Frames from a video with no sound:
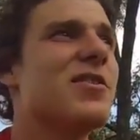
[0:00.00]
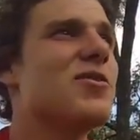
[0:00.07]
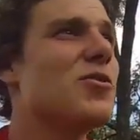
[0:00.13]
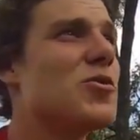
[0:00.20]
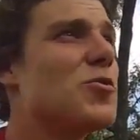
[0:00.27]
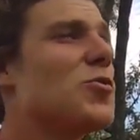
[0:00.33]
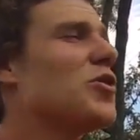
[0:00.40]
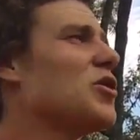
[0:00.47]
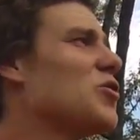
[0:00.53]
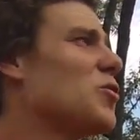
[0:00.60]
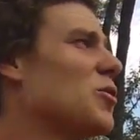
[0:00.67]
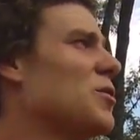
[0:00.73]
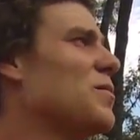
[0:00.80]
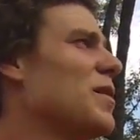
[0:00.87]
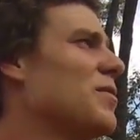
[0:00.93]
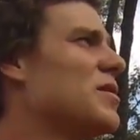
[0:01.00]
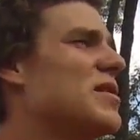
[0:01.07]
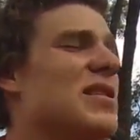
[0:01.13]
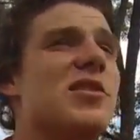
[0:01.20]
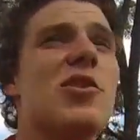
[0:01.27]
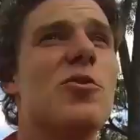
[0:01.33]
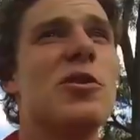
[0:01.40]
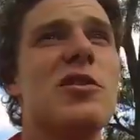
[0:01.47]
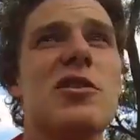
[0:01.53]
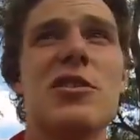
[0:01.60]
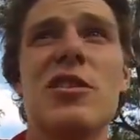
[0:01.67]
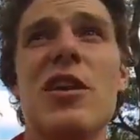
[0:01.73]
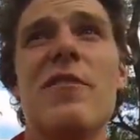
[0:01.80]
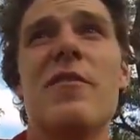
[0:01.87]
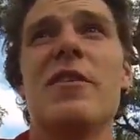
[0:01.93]
So it's really cool to be able to see Tony just
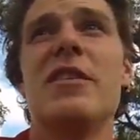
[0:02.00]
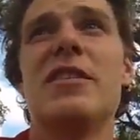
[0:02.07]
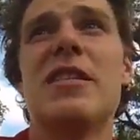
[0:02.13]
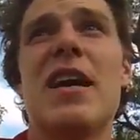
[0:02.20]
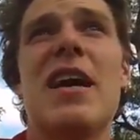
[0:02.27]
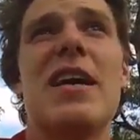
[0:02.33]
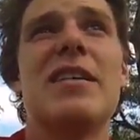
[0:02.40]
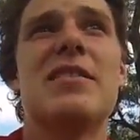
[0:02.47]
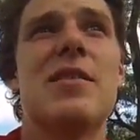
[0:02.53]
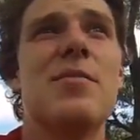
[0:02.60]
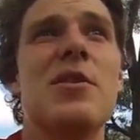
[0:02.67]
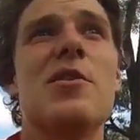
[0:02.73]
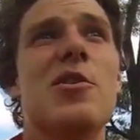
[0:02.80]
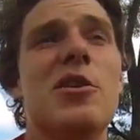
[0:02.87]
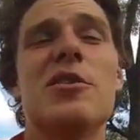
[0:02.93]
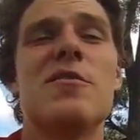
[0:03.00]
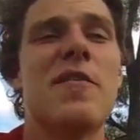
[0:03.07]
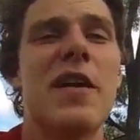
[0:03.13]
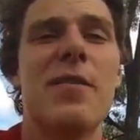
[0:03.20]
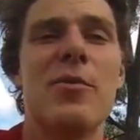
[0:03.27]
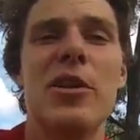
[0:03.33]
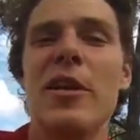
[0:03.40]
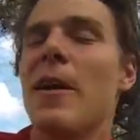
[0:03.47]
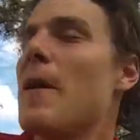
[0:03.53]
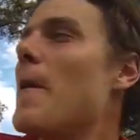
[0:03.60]
love on these guys. I mean, they're his family.